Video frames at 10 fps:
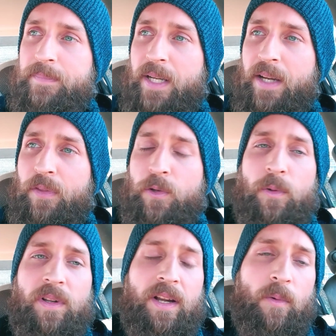got the
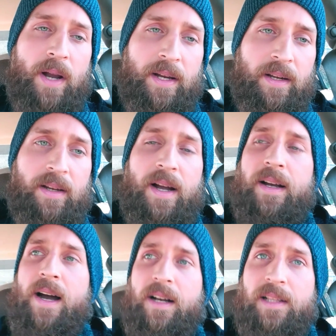Kundalini awakening. I
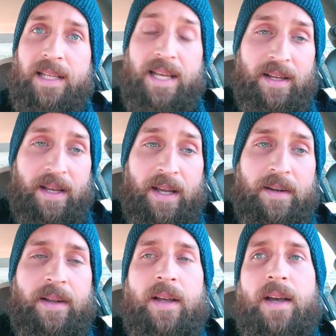got clean
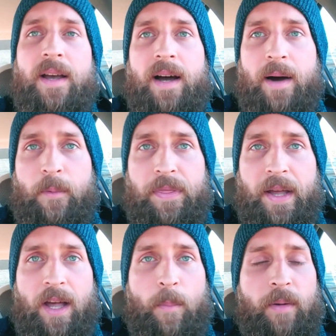again with the
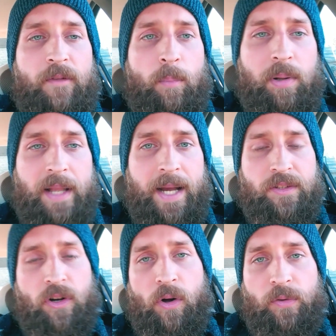help of a
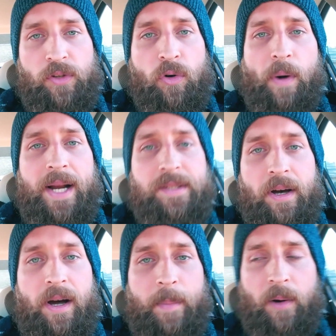plant called
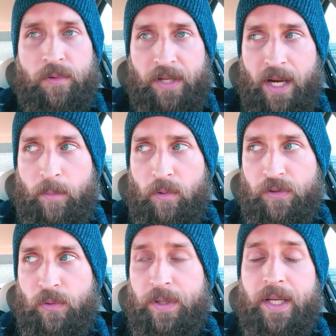kratom. I was able
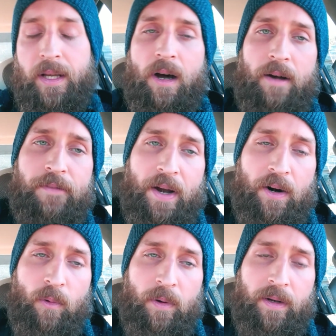to get off
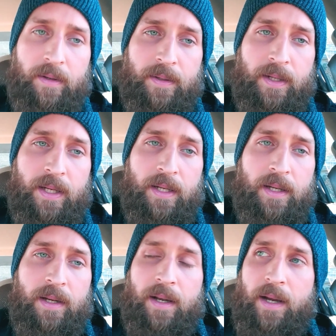heroin
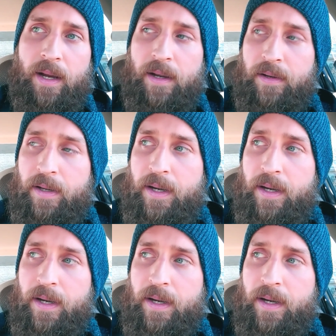and